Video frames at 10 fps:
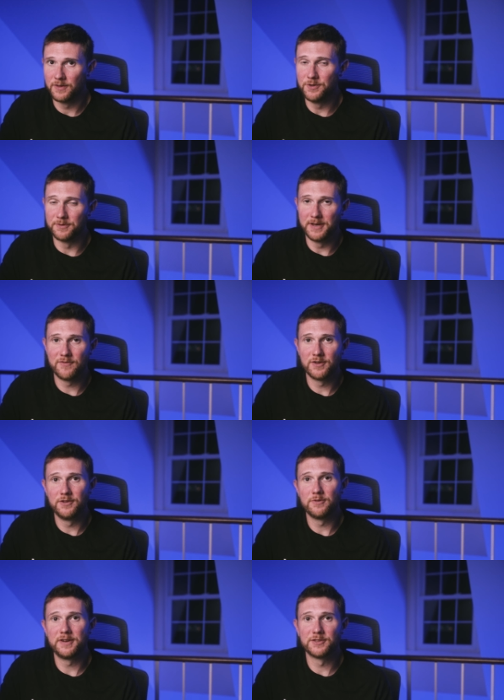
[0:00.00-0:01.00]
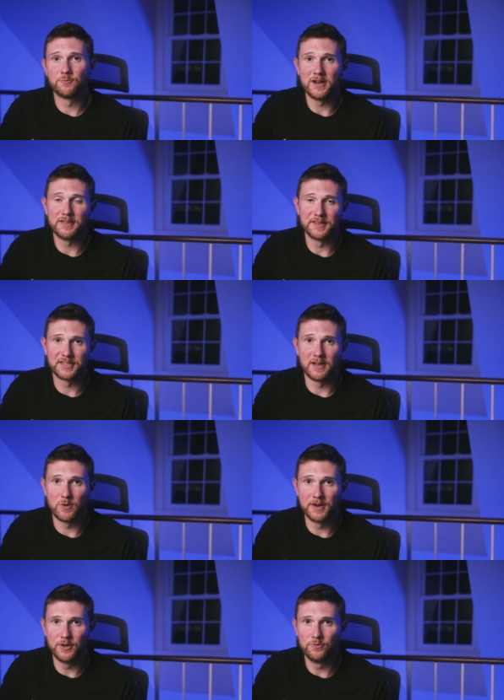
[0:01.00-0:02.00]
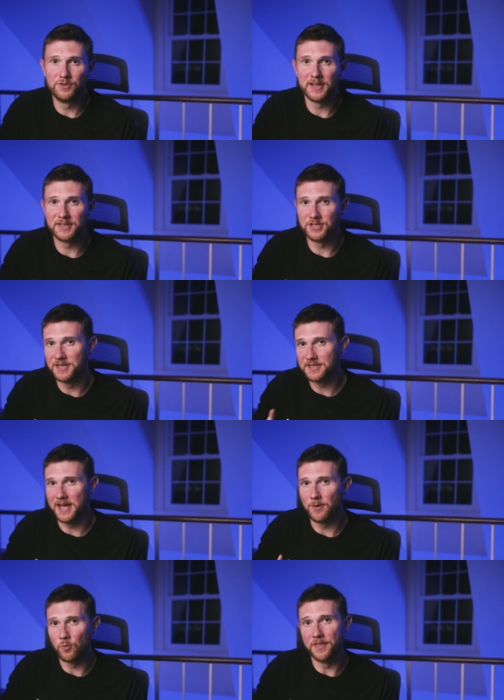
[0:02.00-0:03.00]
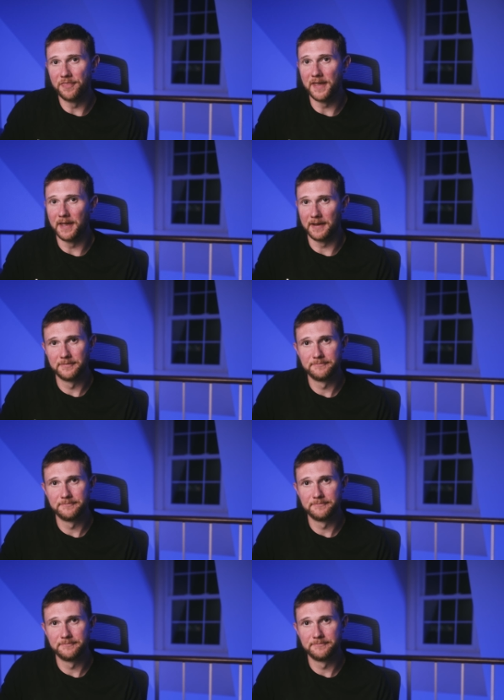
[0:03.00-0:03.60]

you'll never do it as well as someone who does just that one thing.